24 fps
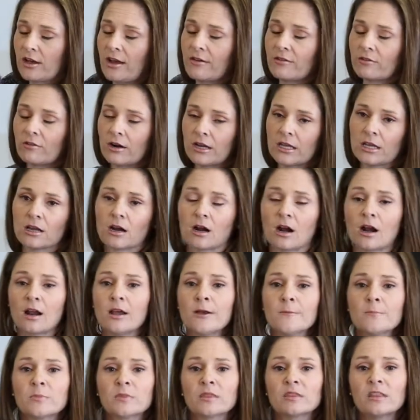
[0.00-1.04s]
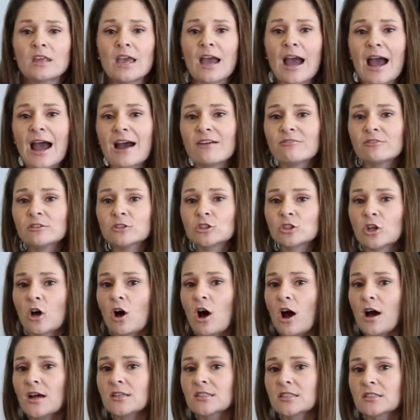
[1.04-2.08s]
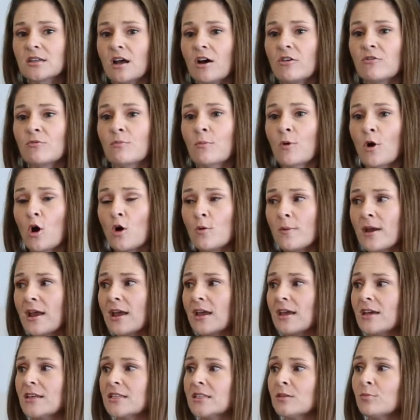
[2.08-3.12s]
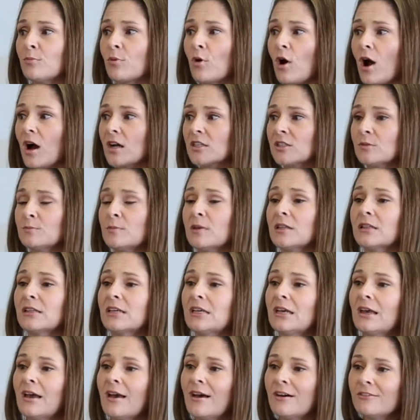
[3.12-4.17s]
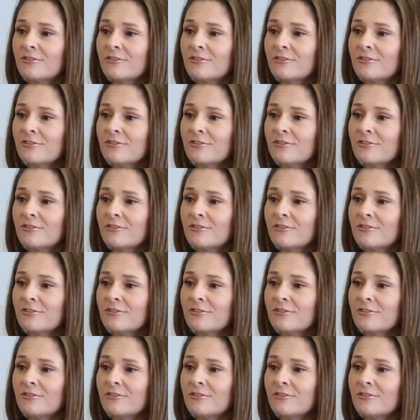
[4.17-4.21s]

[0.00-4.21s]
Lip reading: I have it right here. The average cost of probate is approximately